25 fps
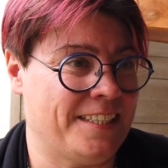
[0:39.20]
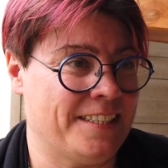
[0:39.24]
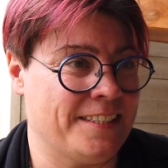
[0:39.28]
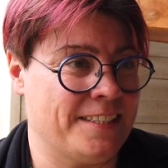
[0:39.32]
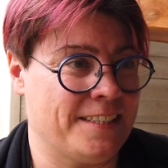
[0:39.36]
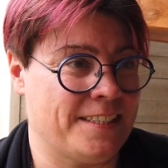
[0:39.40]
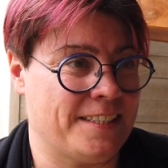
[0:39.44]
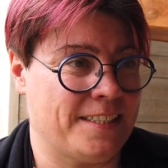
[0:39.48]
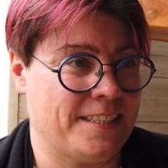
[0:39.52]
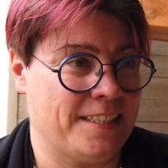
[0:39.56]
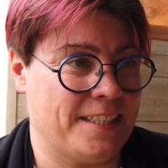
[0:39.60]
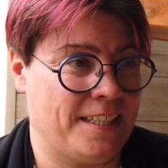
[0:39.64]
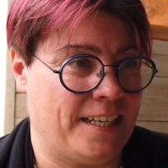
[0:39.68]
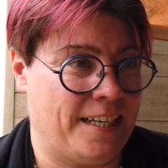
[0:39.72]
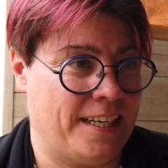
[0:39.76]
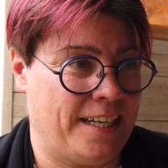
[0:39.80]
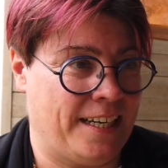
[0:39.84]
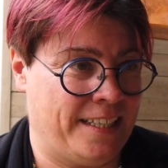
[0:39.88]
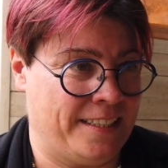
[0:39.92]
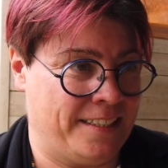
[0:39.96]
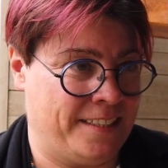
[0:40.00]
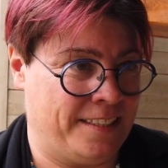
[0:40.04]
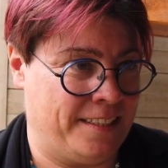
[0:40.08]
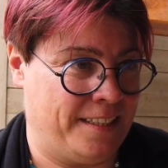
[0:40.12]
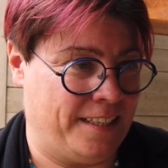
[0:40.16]
is
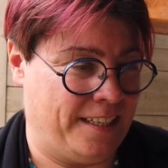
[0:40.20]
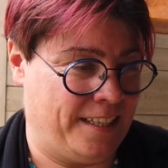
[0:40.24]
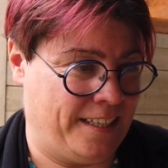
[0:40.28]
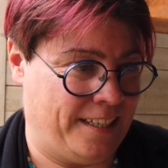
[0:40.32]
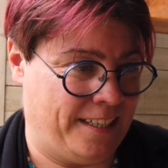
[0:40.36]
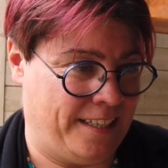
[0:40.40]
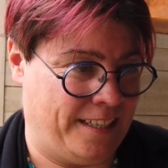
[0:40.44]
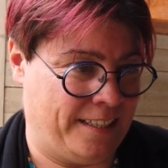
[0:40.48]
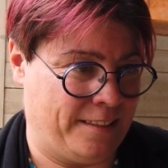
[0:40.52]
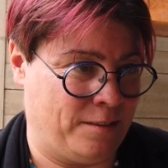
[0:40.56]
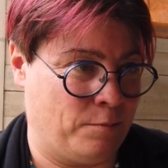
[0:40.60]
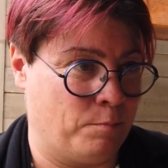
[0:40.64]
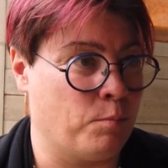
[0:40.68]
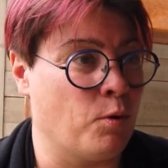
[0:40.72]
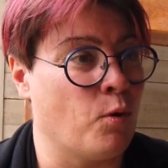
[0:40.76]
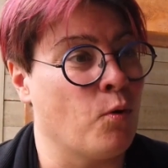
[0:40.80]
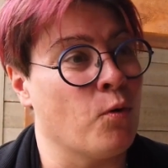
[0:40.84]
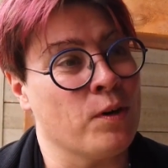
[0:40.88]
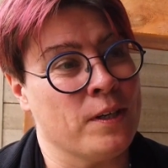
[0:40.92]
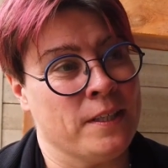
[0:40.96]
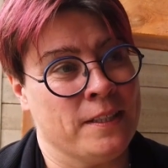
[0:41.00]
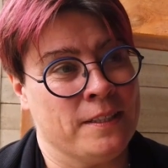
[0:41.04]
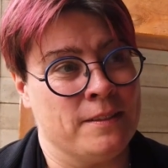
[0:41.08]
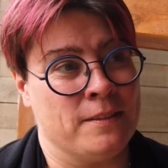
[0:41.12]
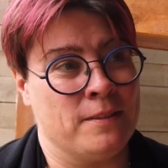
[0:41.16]
at a
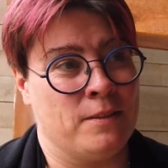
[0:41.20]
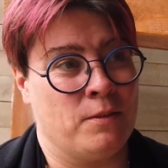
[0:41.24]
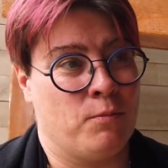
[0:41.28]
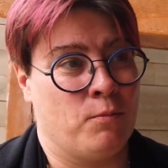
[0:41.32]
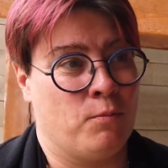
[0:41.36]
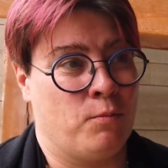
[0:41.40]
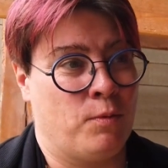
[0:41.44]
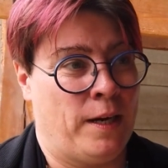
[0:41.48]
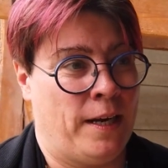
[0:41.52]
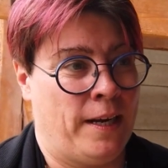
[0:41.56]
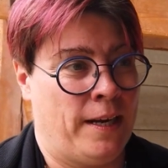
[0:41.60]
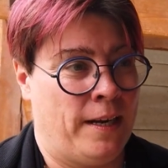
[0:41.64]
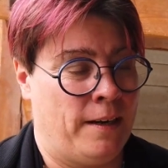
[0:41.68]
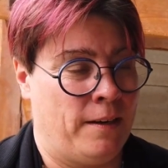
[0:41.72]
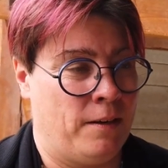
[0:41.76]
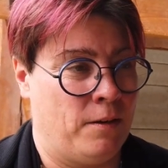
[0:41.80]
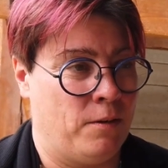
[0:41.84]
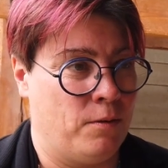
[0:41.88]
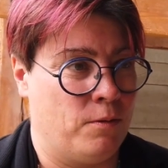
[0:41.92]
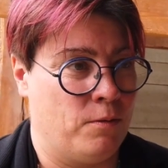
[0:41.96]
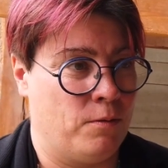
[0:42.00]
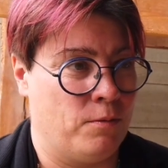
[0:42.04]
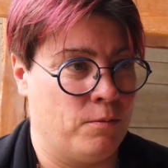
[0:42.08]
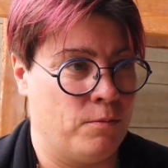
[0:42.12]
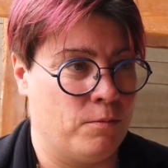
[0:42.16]
point
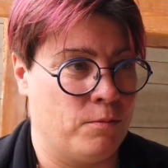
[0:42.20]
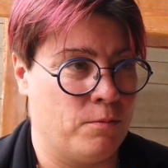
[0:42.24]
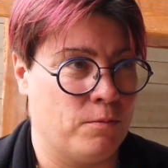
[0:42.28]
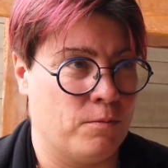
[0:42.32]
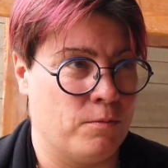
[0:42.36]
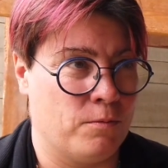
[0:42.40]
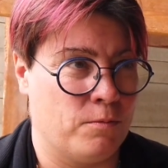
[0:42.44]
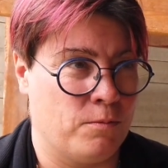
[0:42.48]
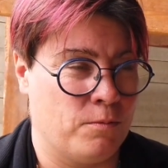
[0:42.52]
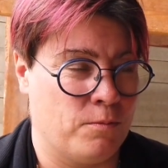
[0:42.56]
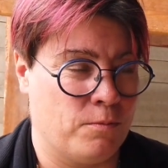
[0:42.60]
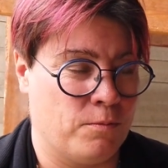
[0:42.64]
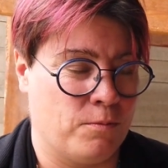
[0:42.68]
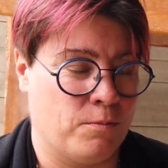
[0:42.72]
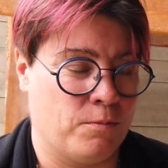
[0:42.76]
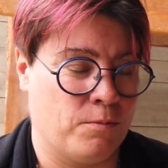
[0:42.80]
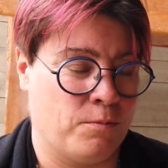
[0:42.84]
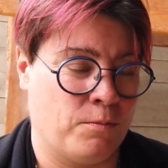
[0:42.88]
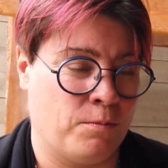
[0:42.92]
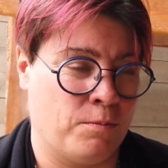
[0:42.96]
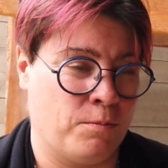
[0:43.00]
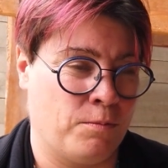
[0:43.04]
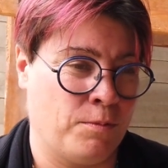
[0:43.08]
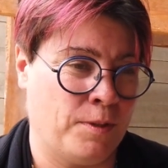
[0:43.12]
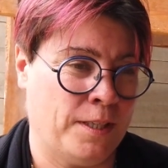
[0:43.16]
where
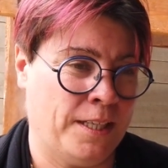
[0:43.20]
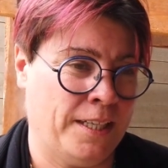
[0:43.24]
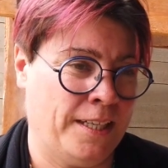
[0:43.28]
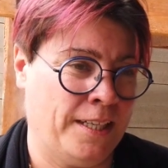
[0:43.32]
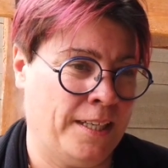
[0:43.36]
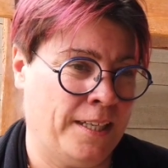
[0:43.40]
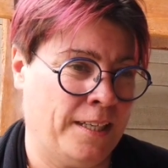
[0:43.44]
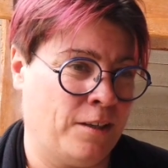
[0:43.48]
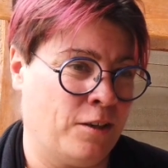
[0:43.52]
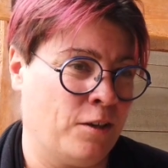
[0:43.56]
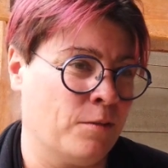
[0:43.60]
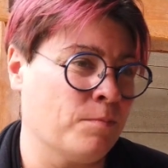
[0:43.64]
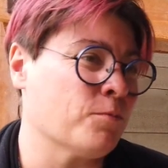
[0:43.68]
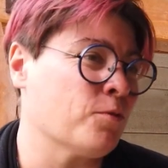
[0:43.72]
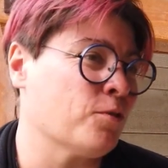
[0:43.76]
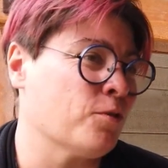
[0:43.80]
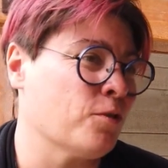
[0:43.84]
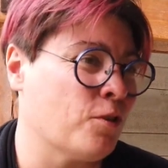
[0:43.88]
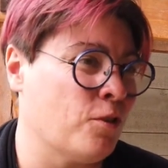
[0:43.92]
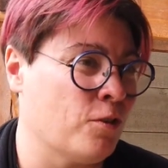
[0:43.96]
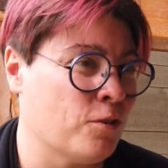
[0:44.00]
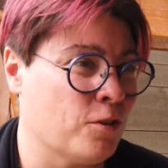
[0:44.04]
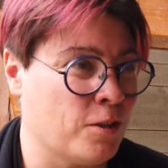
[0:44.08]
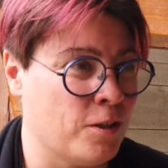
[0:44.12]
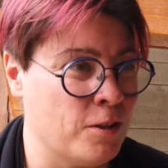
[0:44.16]
we come to
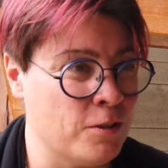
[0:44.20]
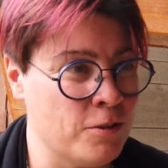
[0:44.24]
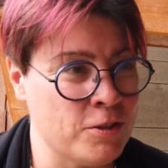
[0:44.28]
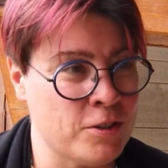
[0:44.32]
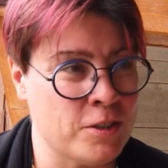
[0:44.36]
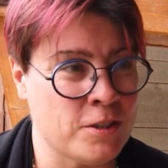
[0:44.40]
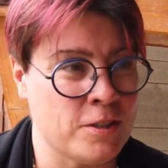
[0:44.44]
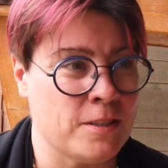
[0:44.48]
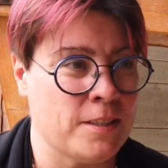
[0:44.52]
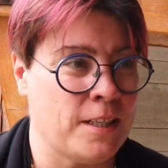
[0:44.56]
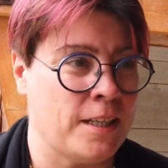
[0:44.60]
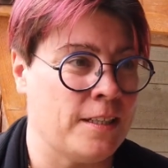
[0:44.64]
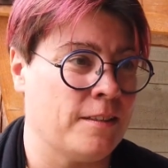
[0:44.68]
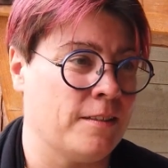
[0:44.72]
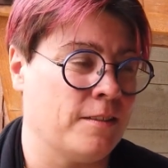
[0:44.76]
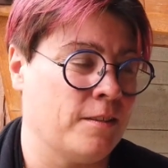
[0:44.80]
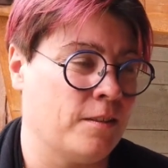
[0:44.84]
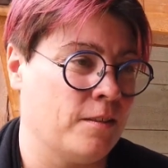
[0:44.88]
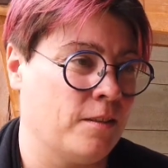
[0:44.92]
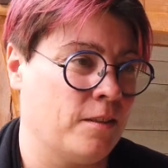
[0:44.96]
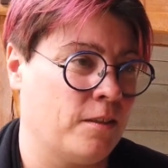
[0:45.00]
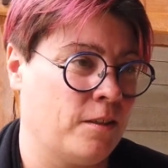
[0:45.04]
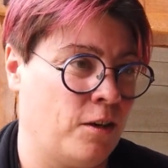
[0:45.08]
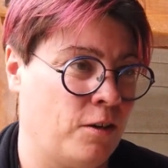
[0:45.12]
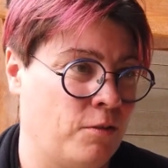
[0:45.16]
the conclusion that the
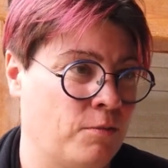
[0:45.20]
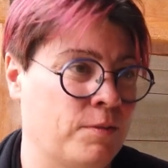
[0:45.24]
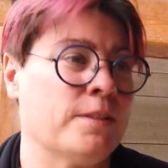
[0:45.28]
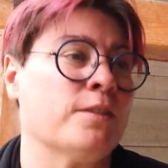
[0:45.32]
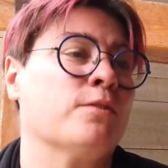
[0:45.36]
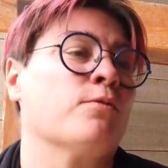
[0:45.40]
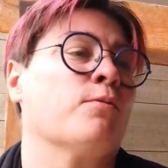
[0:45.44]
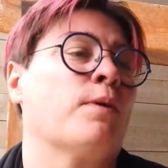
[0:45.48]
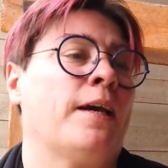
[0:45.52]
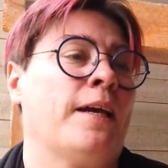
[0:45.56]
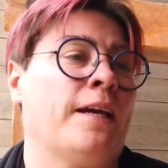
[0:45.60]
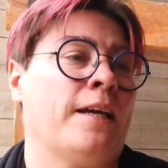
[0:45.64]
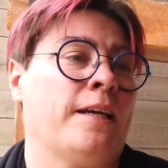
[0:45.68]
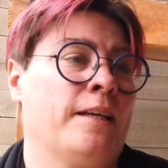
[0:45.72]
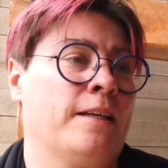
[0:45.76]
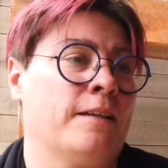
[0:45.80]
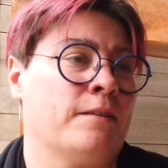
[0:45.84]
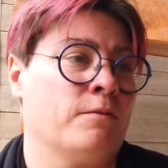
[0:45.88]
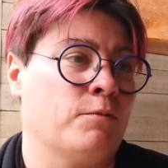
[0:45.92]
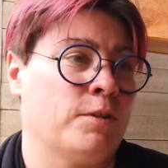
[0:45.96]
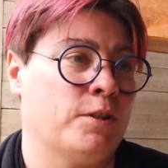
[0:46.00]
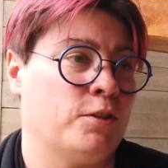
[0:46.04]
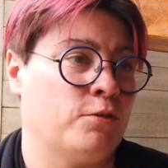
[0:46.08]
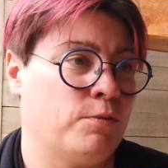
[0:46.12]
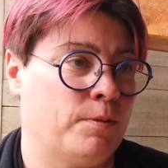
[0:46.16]
current way
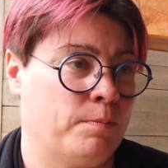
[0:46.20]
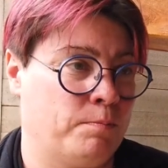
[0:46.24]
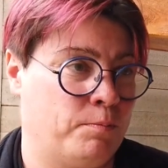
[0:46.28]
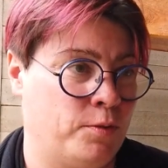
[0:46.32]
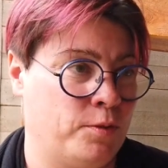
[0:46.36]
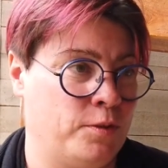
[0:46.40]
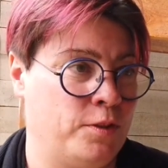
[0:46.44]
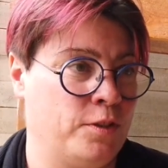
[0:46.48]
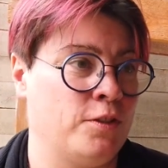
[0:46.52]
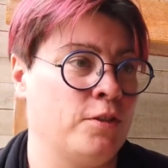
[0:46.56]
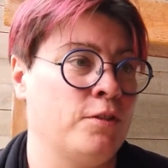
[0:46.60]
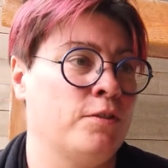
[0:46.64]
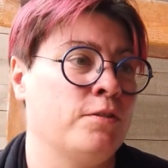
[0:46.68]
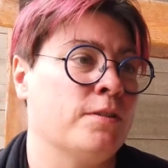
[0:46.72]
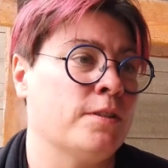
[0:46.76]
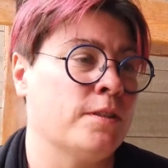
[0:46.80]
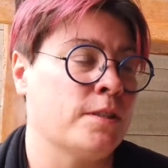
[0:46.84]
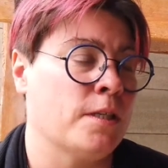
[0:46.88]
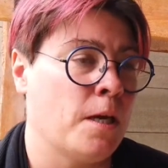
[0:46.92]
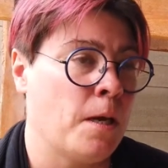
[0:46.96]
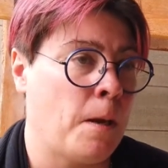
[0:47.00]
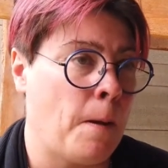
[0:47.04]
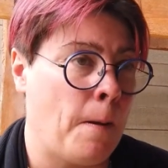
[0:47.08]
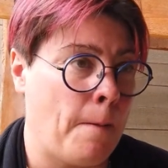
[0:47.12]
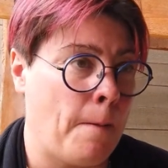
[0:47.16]
in which we produce